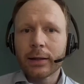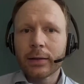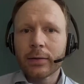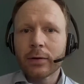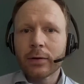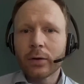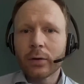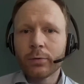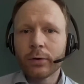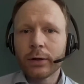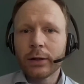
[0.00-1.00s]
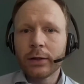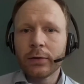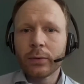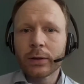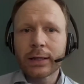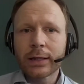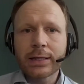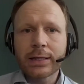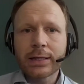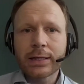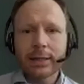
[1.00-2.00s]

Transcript: And hopefully you can